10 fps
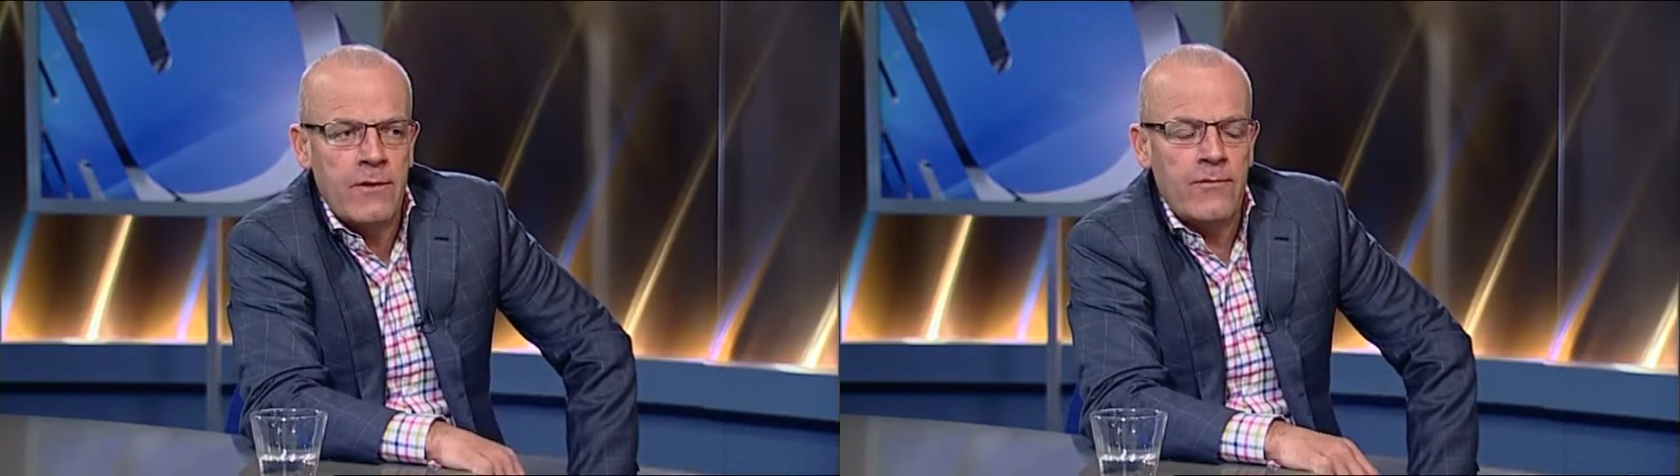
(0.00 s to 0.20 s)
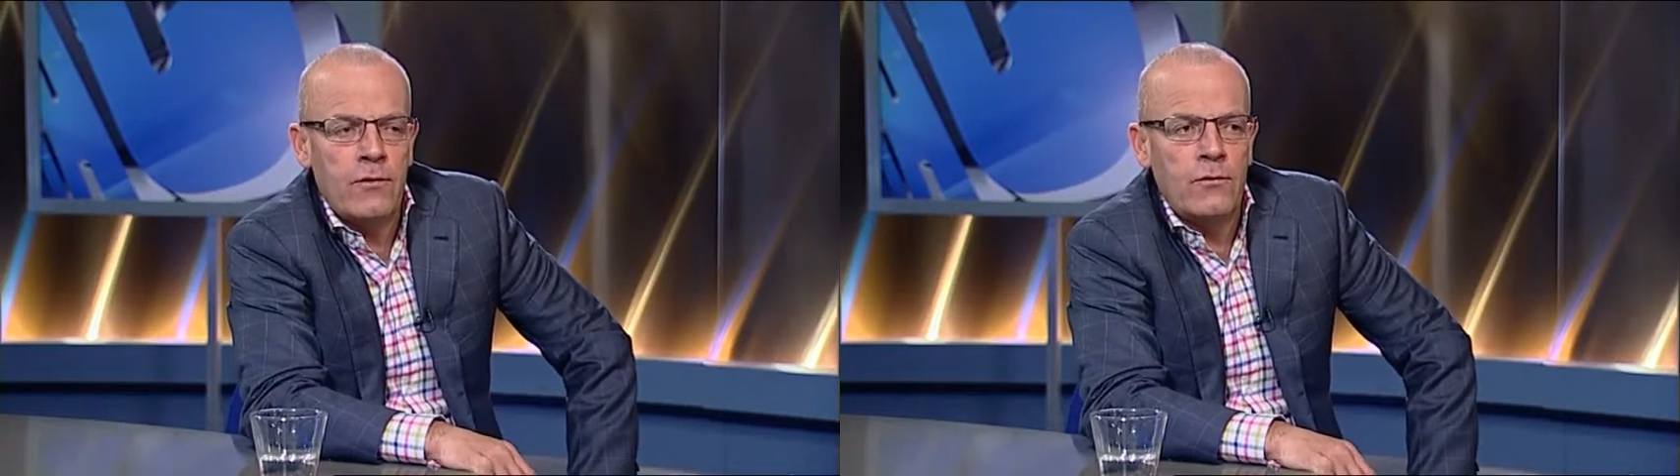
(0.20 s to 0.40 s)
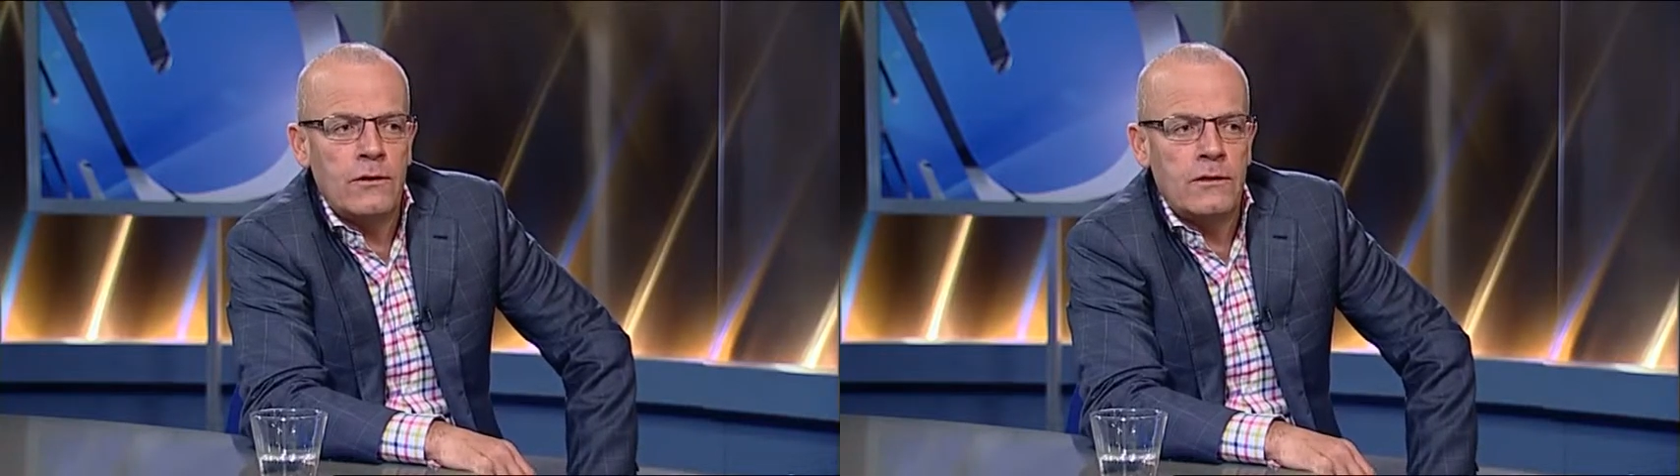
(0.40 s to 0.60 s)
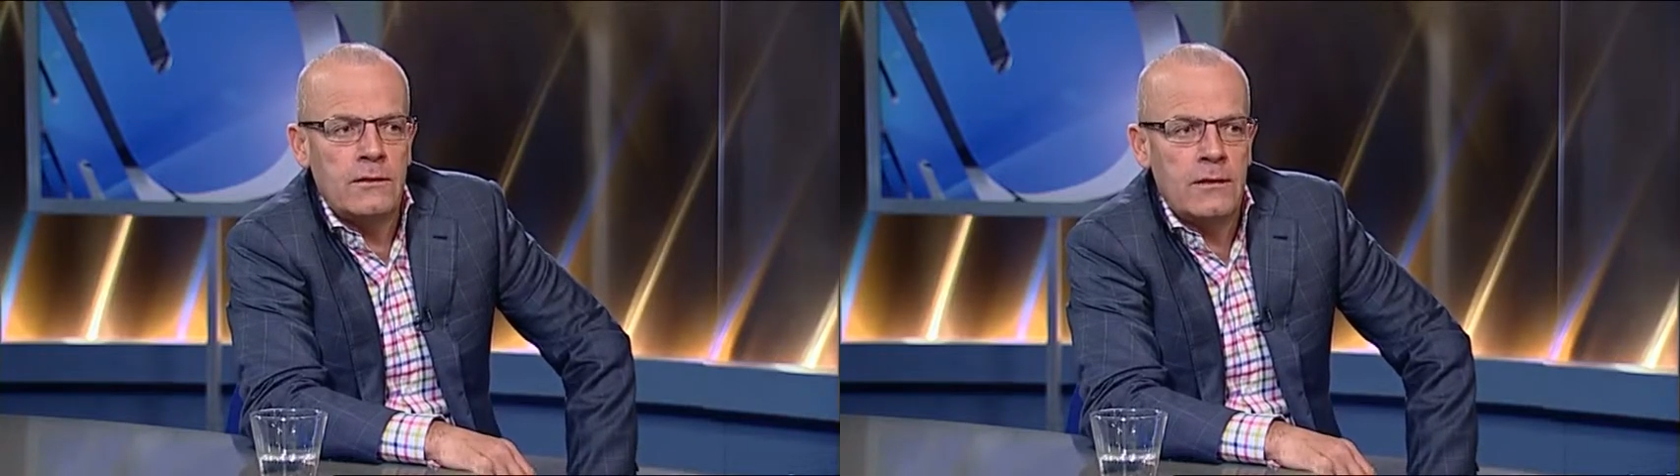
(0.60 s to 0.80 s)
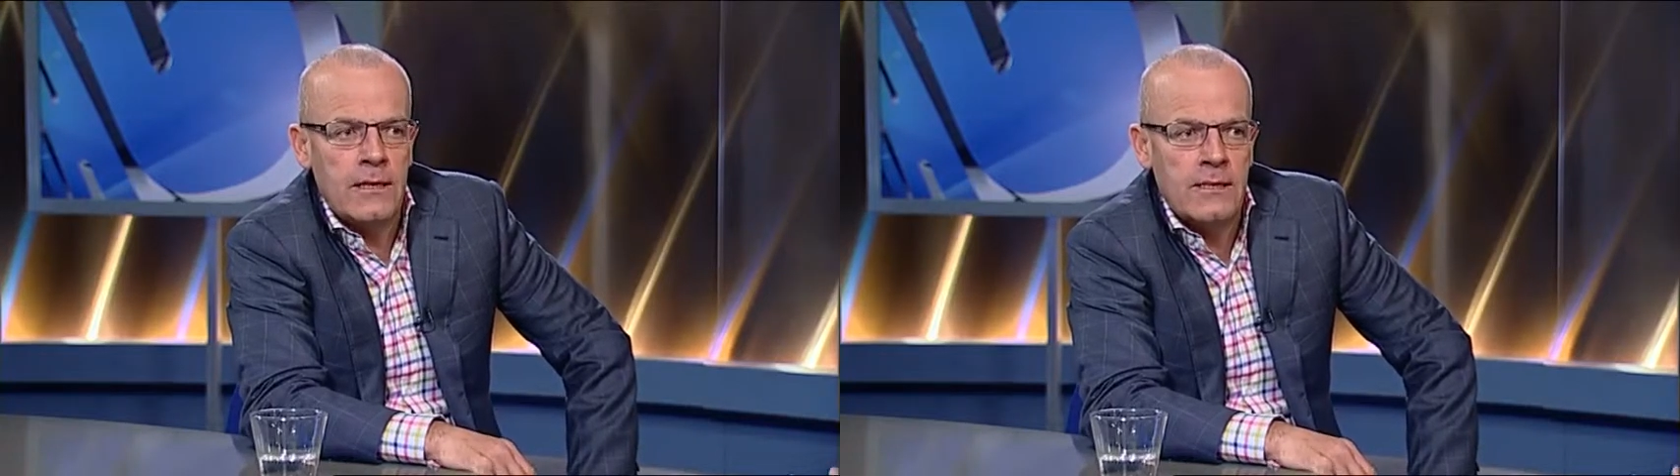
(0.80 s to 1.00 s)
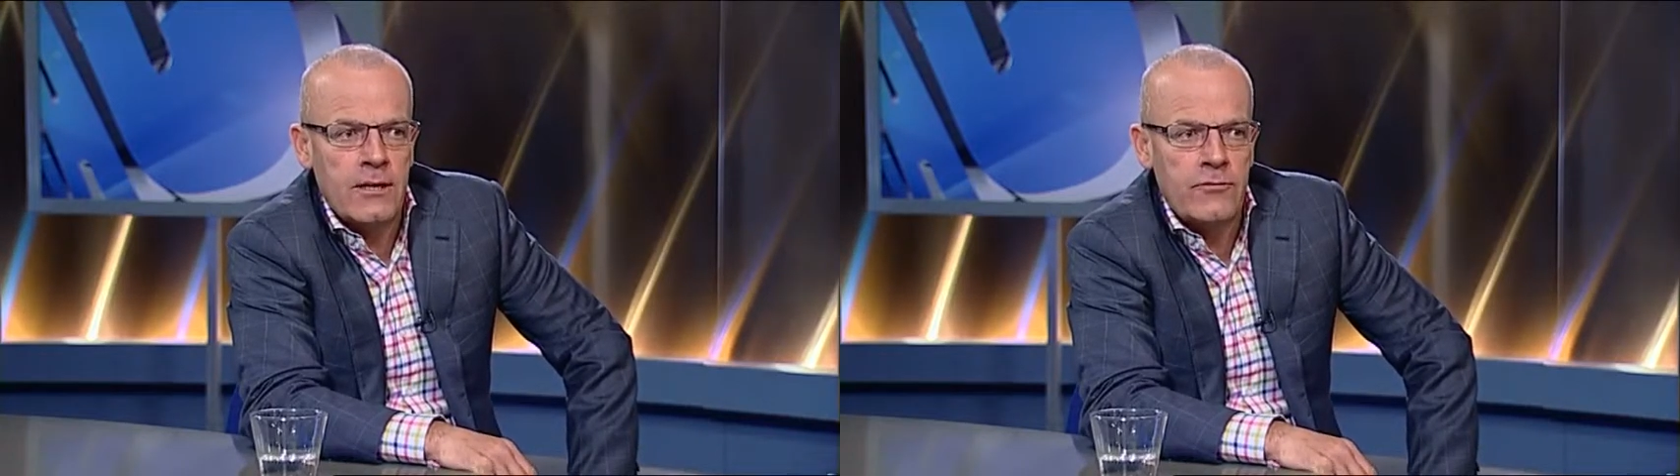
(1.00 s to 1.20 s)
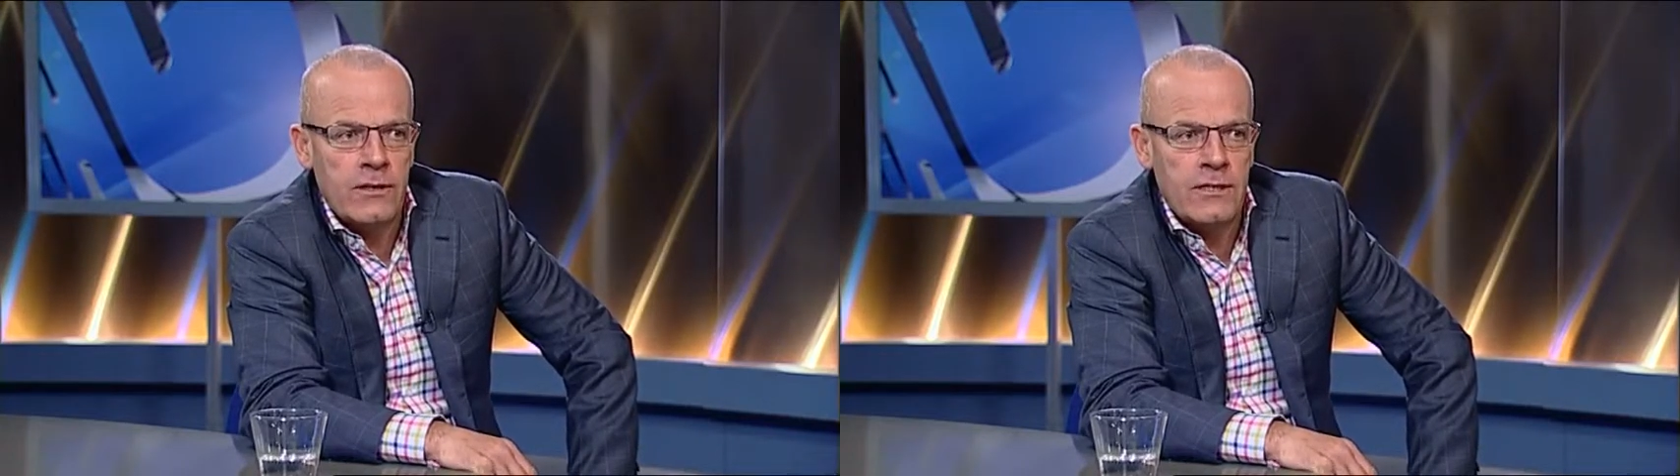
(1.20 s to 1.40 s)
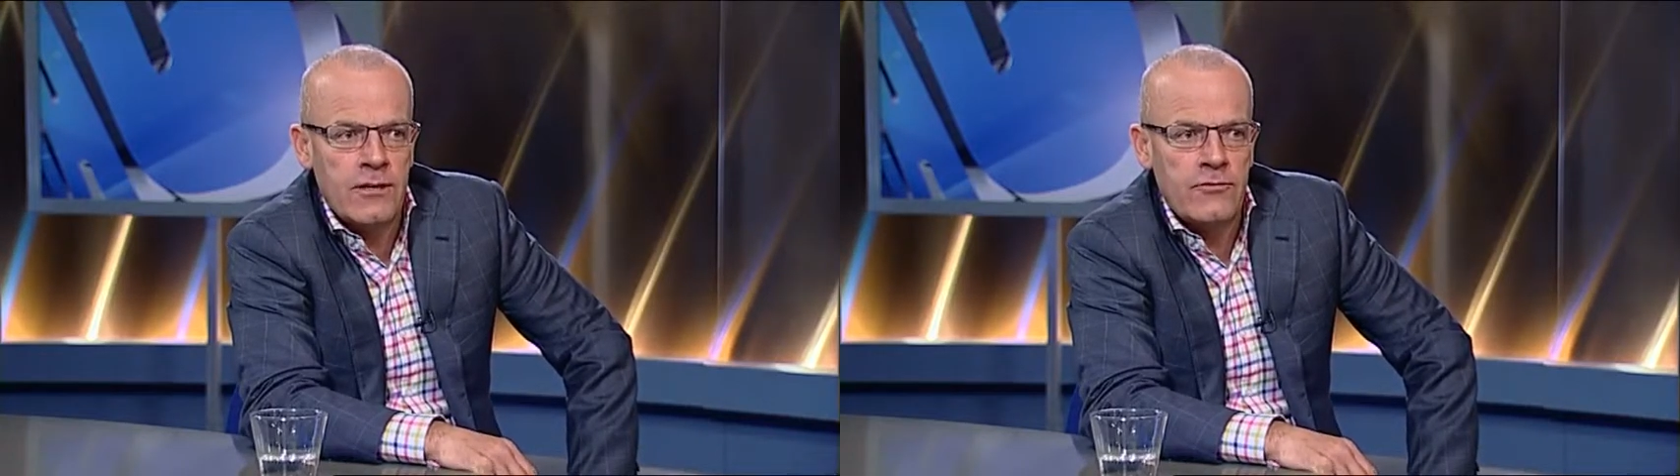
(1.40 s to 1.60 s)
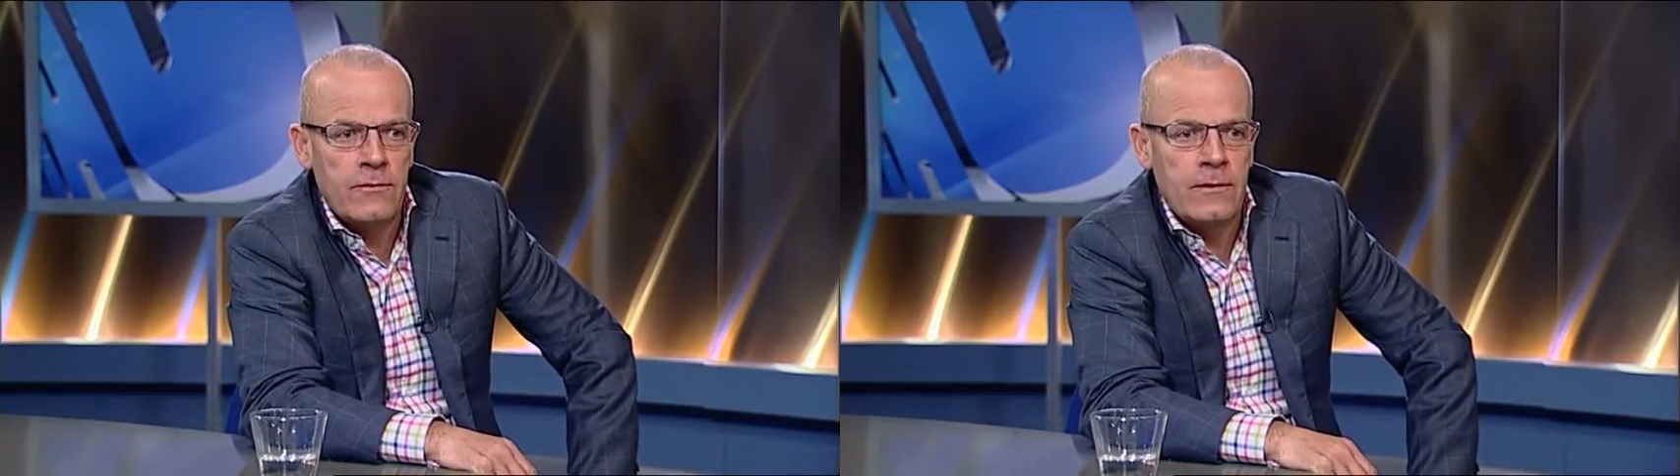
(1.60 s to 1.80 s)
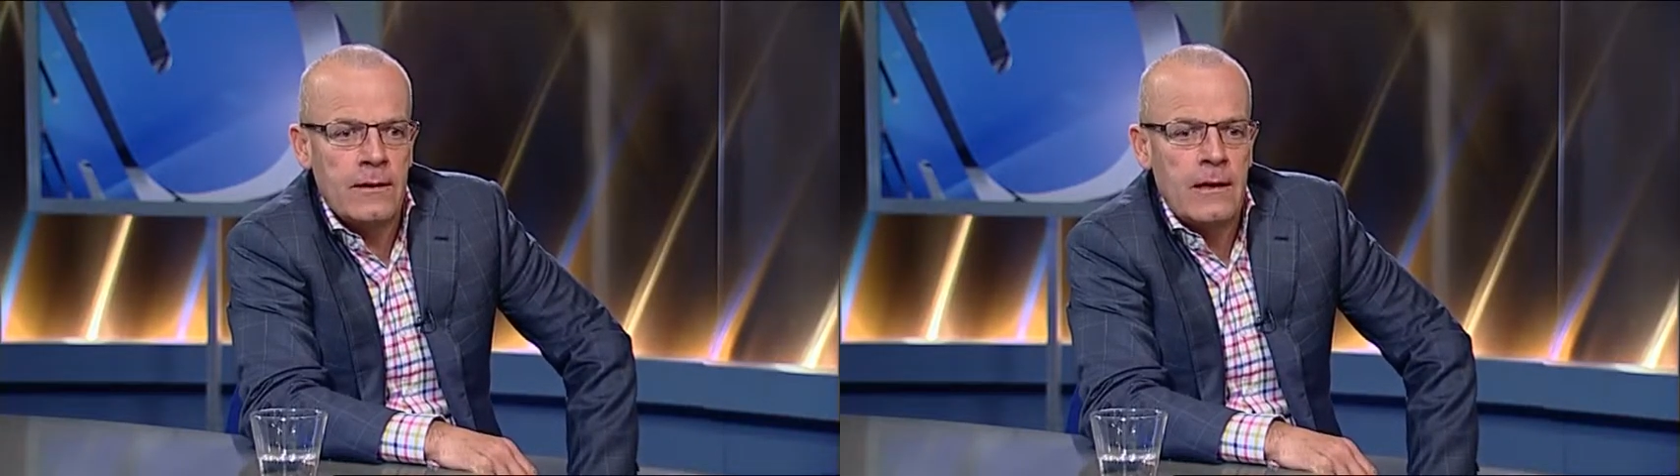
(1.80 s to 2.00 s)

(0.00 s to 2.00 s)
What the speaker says: fluent, etc., etc.